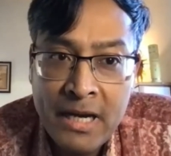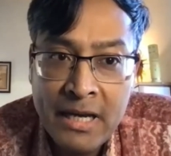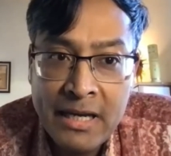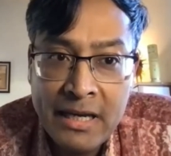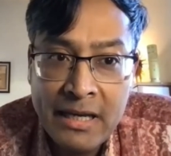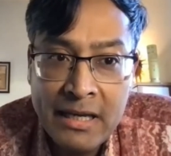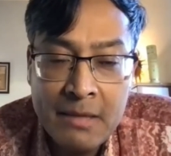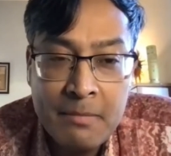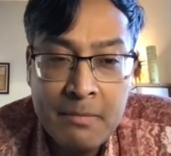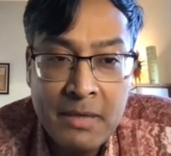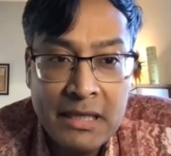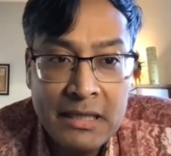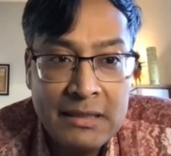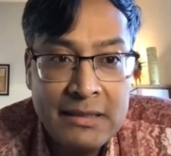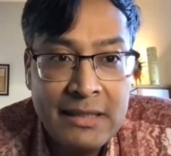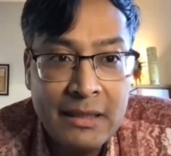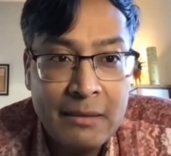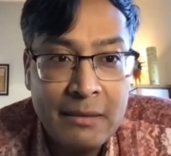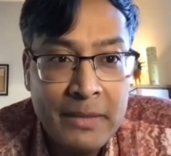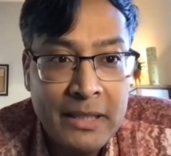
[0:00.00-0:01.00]
can
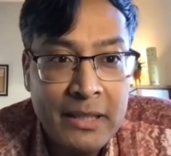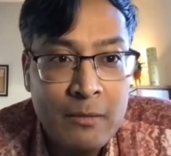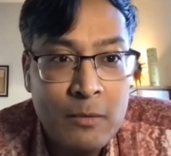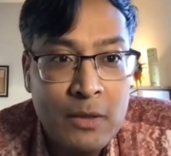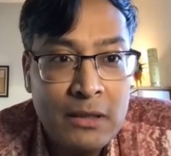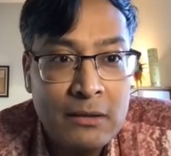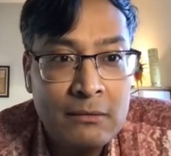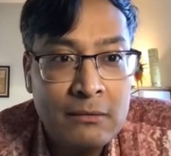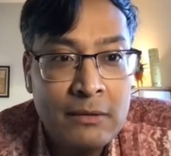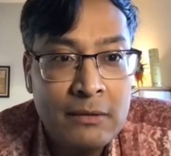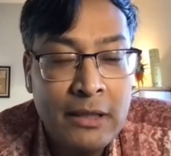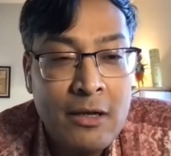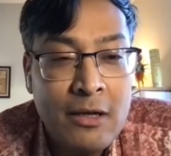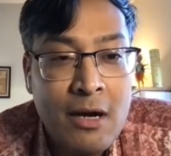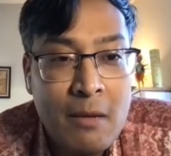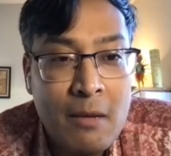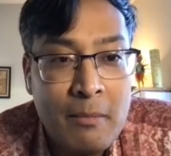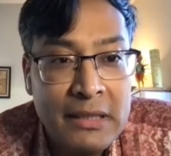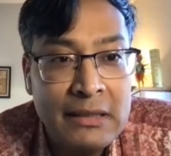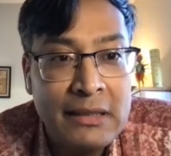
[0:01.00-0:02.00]
anybody tell me what the
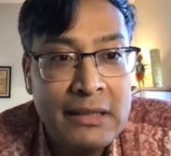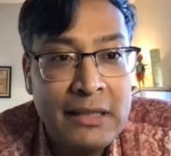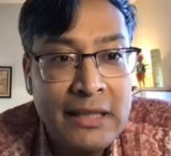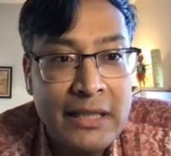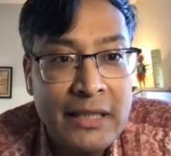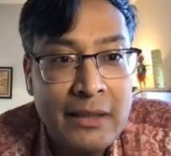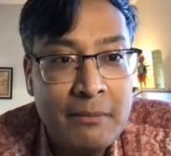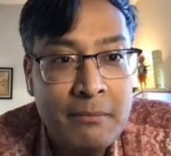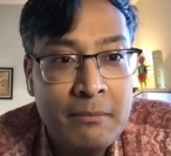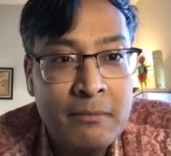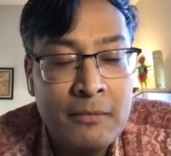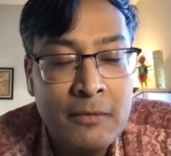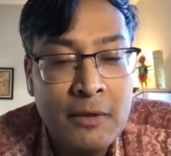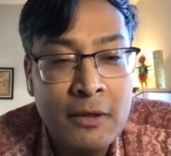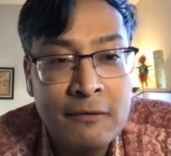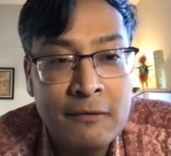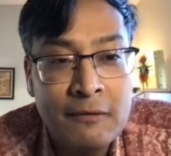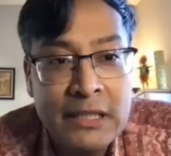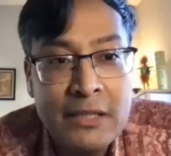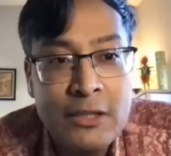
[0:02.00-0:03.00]
common theme
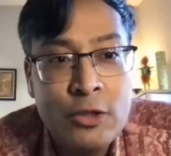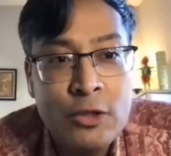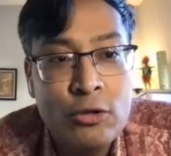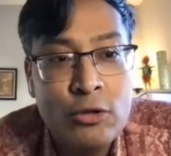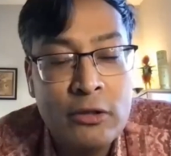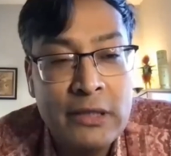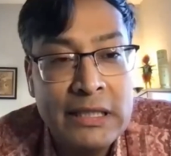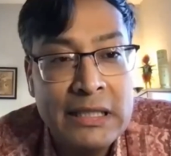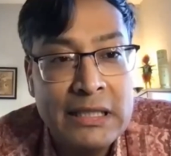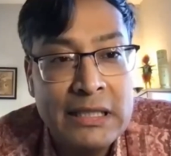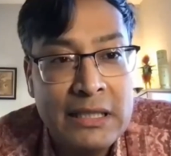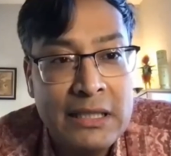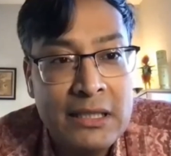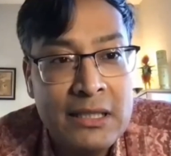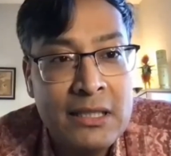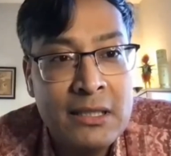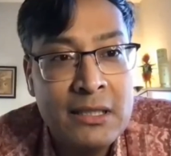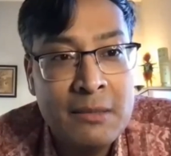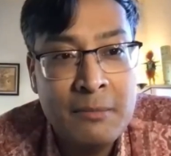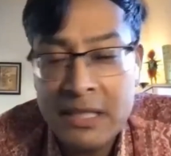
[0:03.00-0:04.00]
of these stories
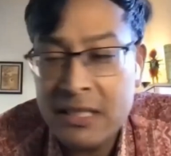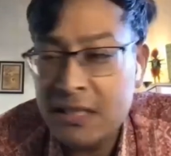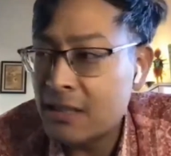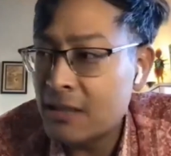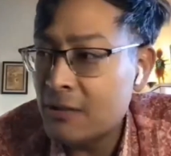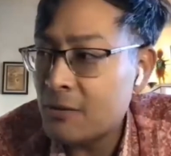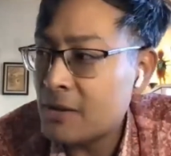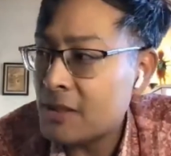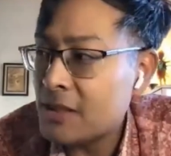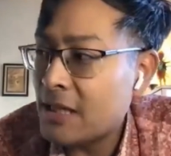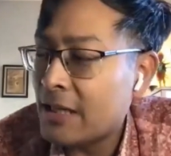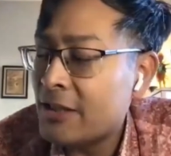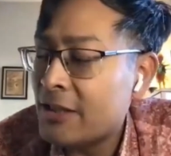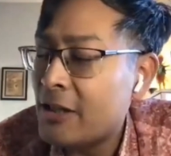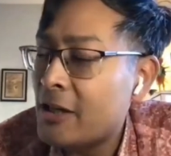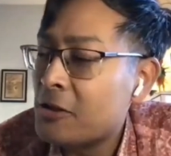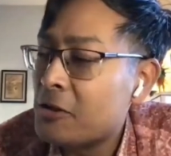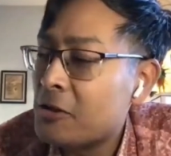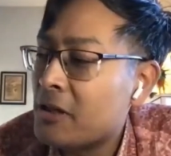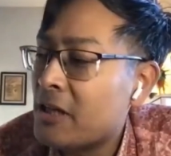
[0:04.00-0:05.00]
is? Because this is
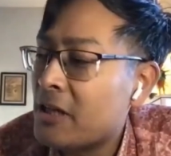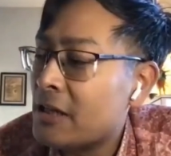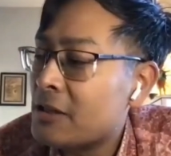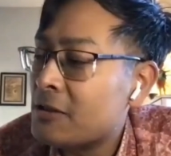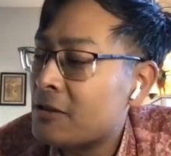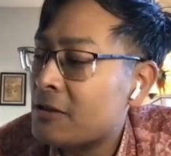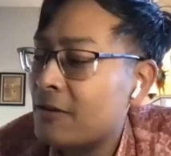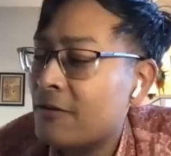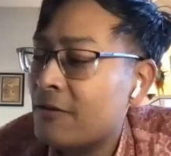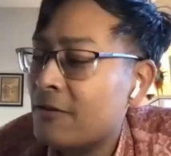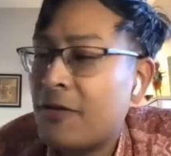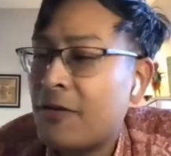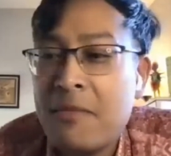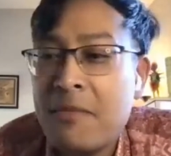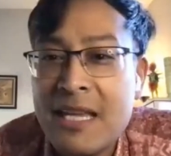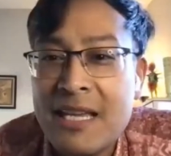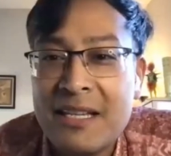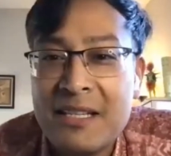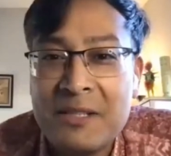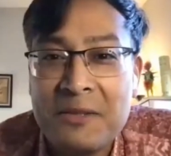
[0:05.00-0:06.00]
actually educational for
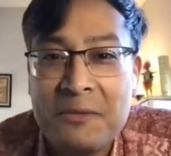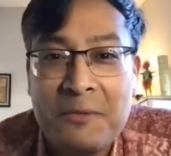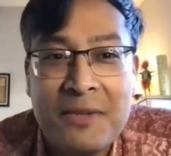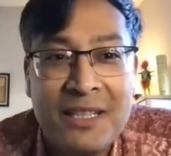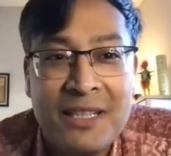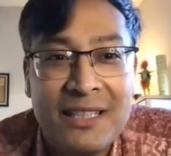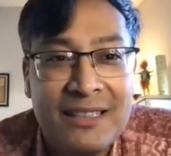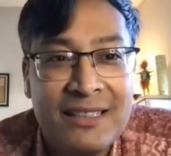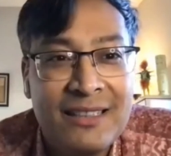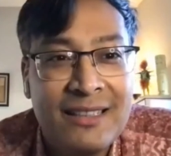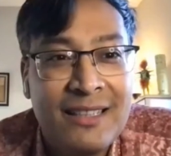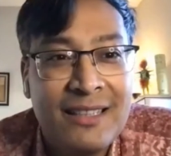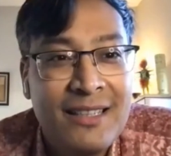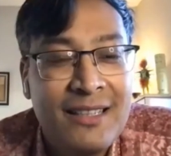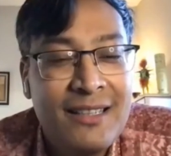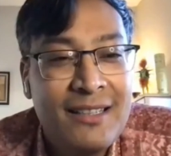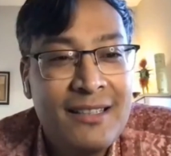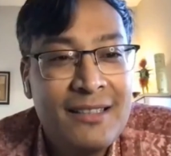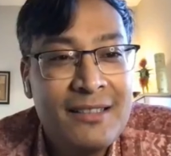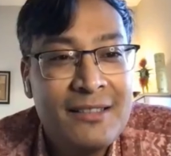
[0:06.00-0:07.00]
me as well,
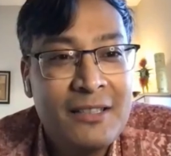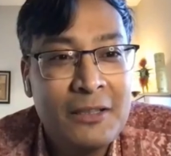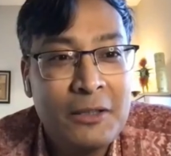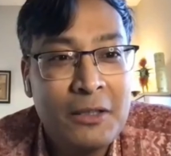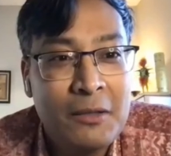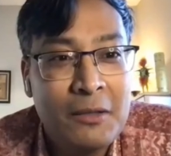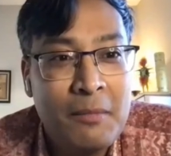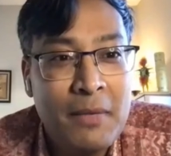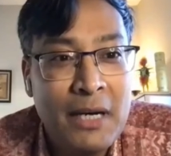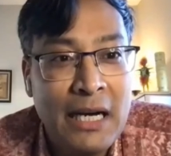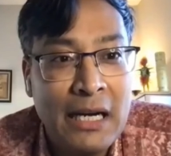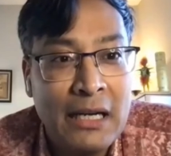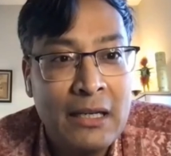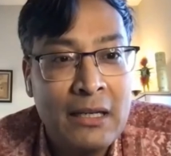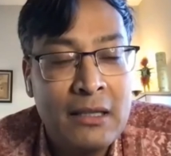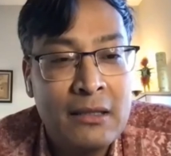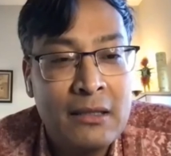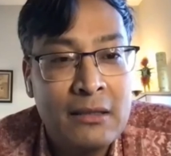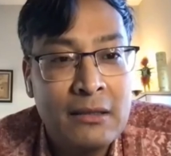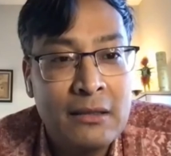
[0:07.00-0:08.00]
to look
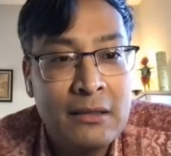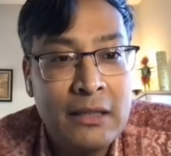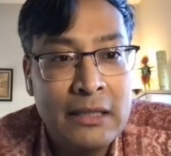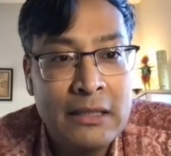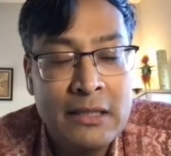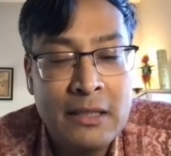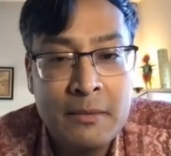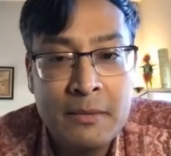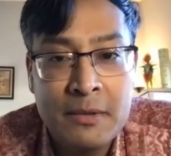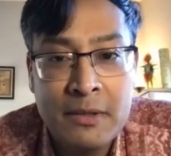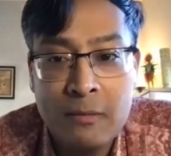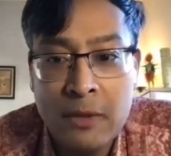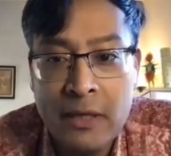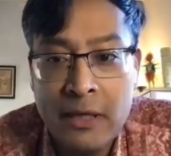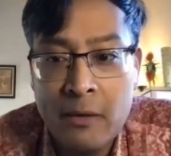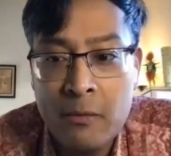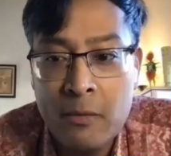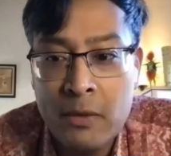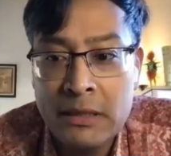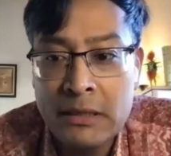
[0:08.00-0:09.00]
back in terms of
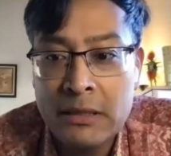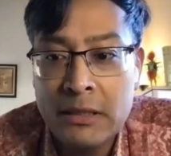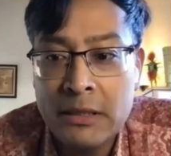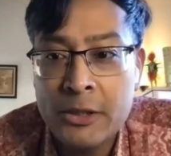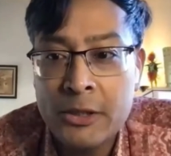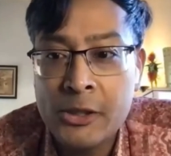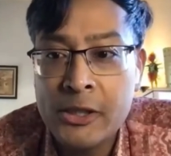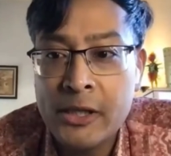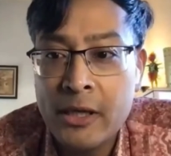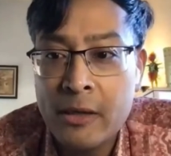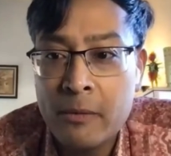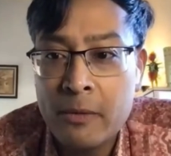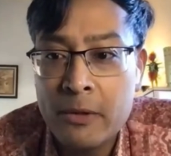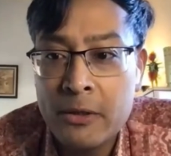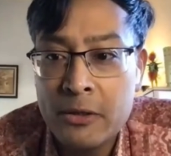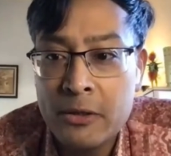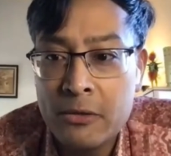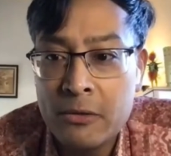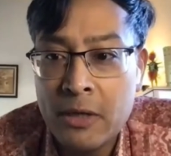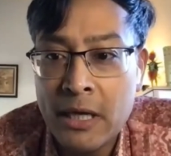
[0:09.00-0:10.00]
what I wanted to share
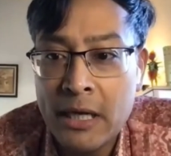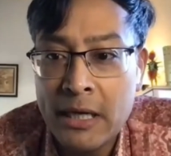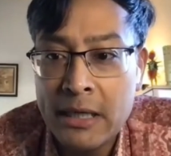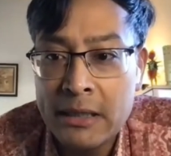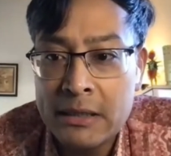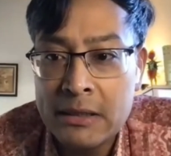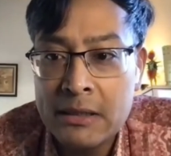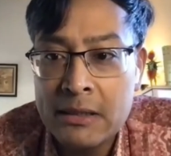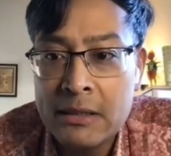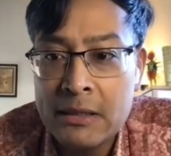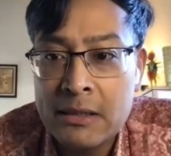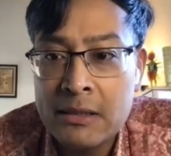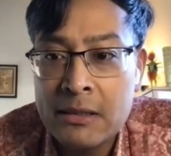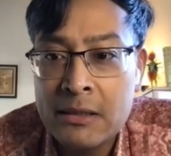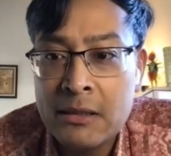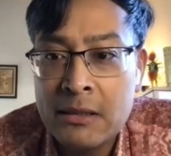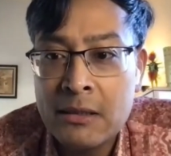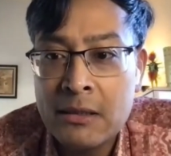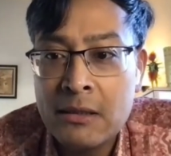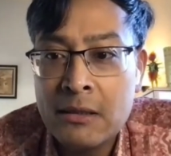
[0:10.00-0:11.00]
with you
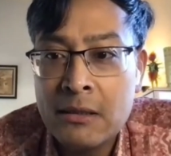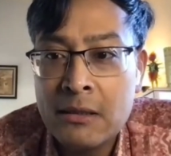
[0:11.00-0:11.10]
guys